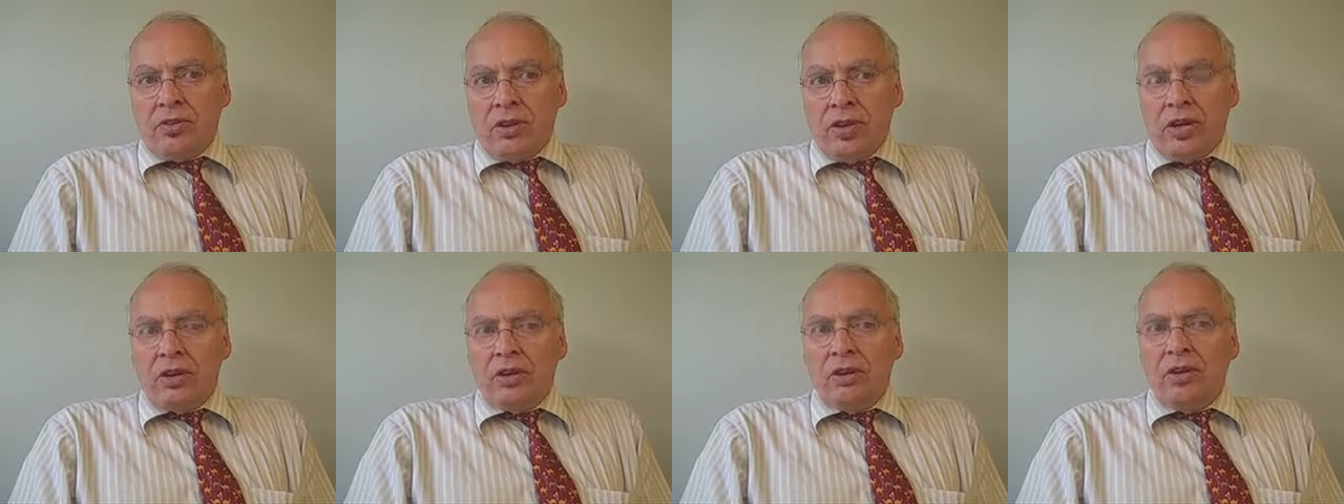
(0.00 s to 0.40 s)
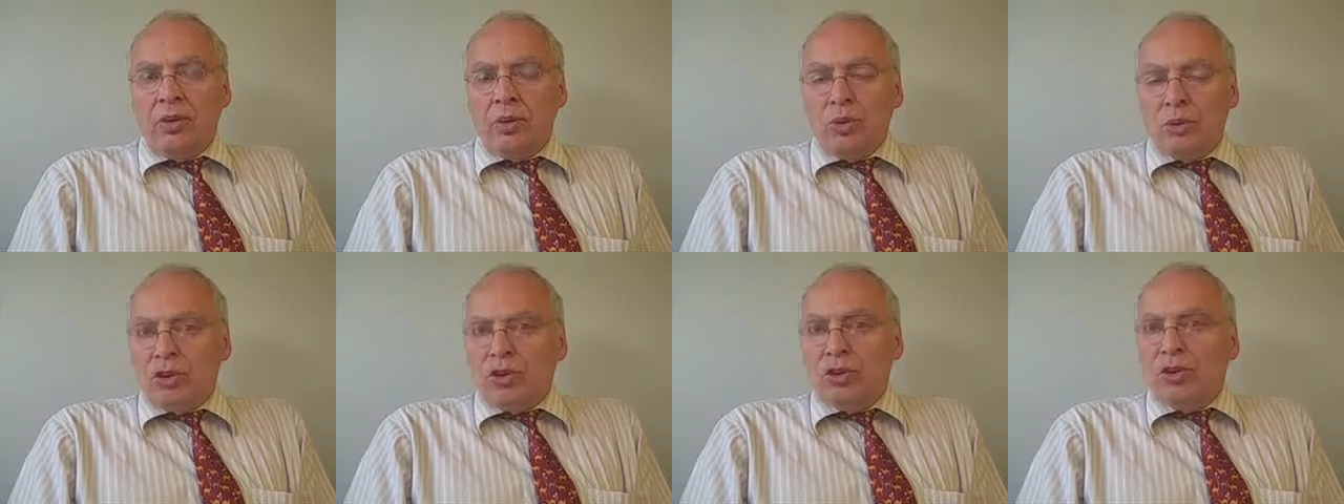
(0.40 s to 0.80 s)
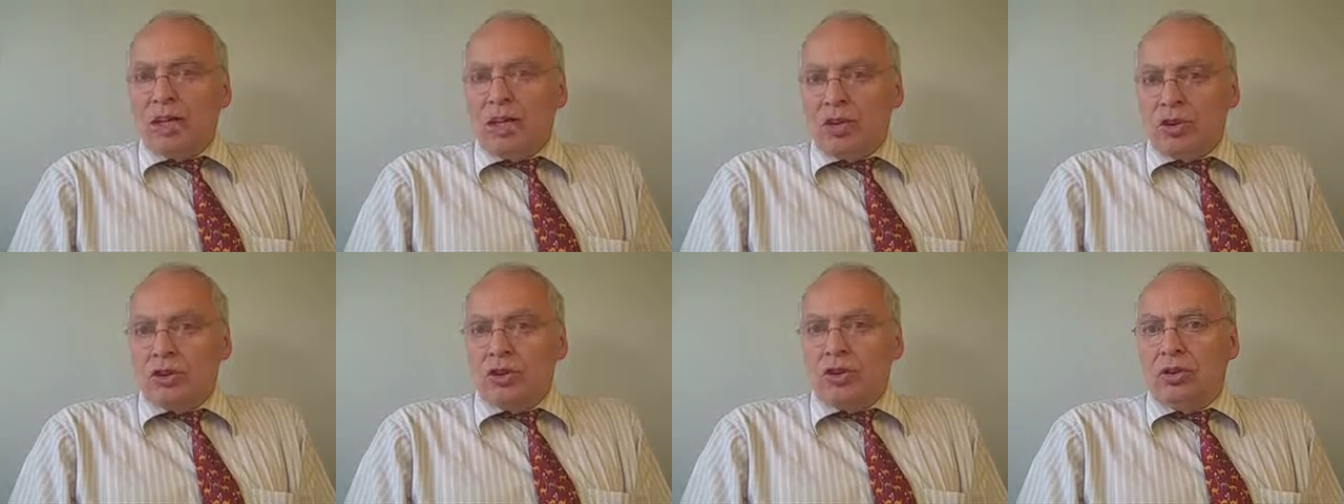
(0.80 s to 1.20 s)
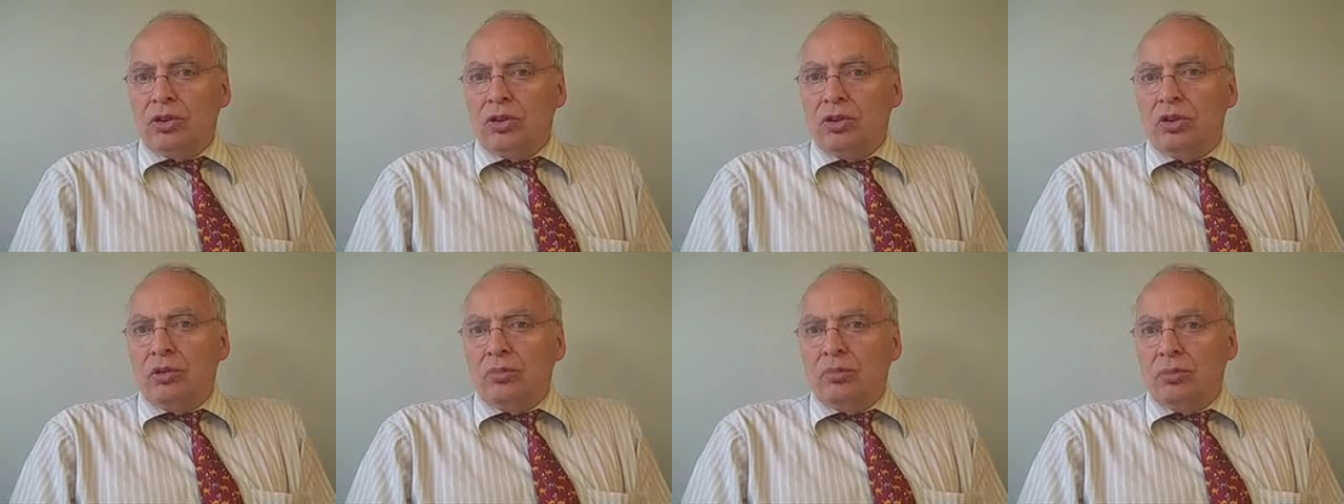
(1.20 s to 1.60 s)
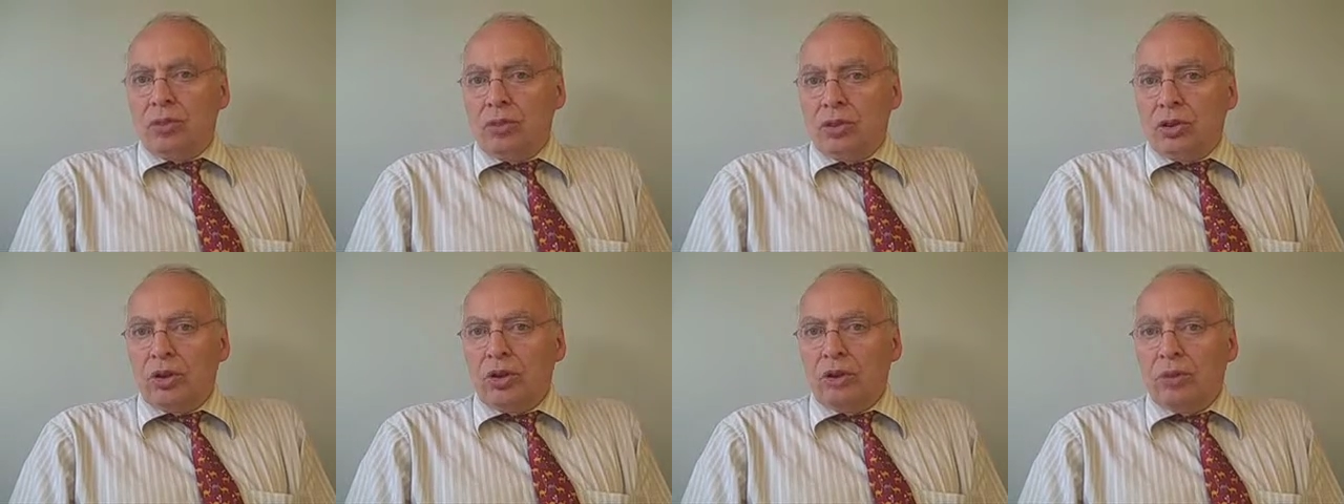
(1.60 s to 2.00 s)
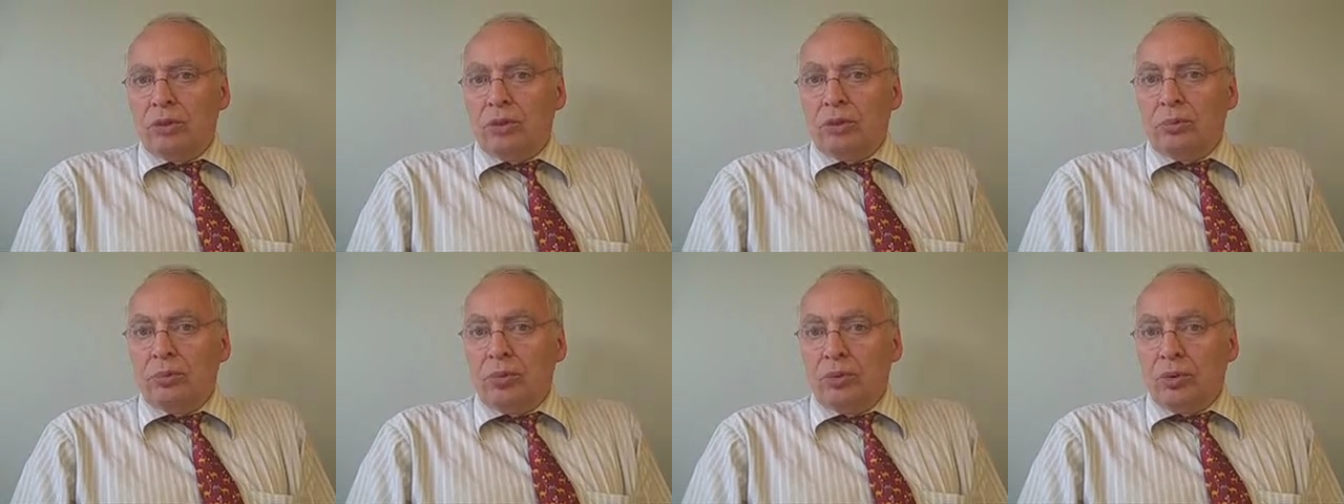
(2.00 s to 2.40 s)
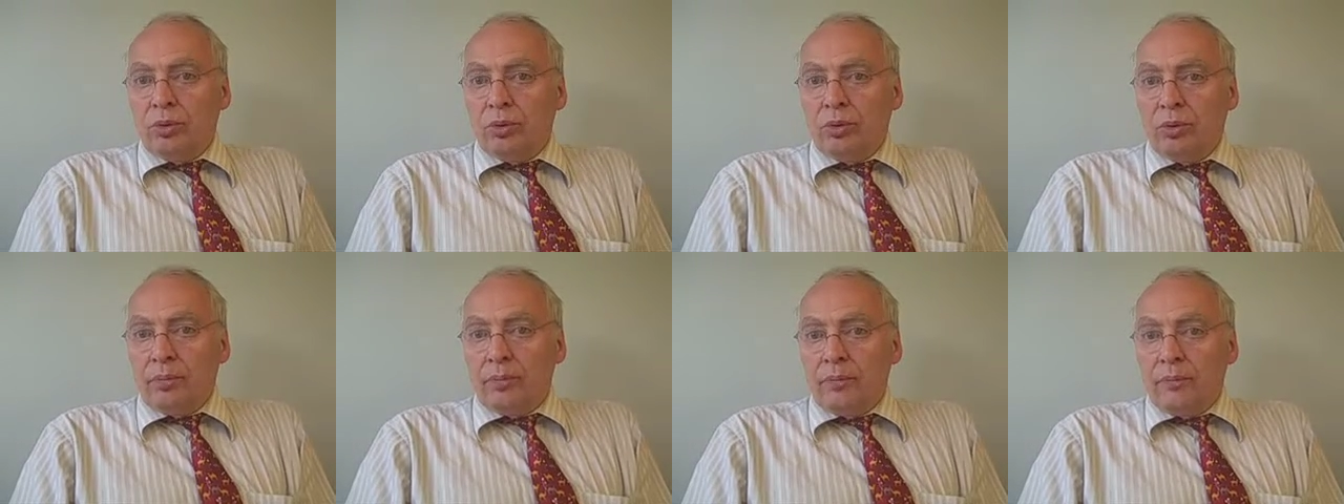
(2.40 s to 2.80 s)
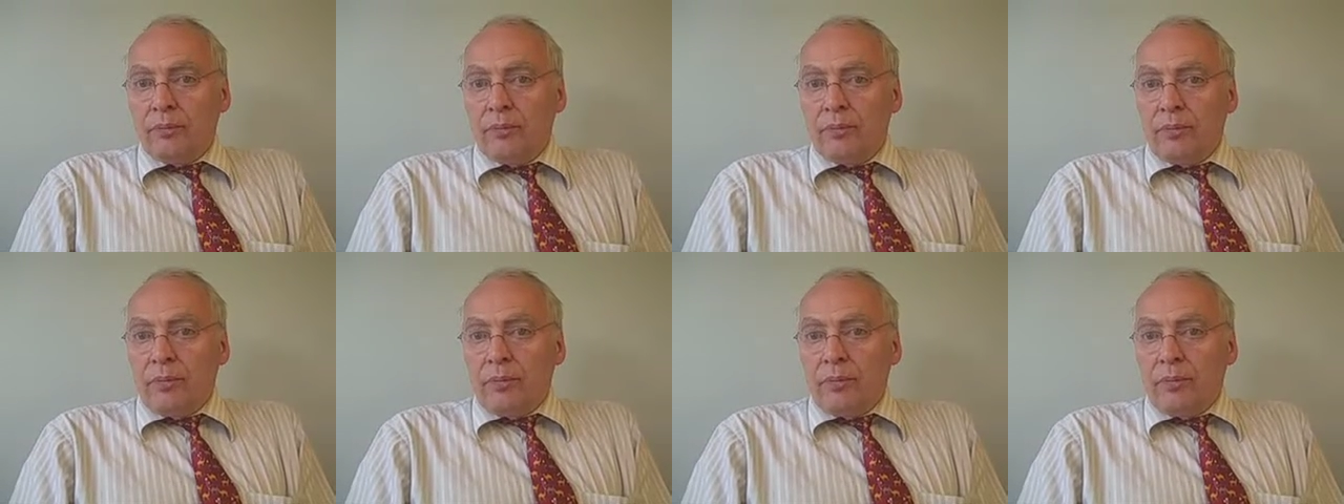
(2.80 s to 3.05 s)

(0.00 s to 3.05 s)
their own national monitoring program.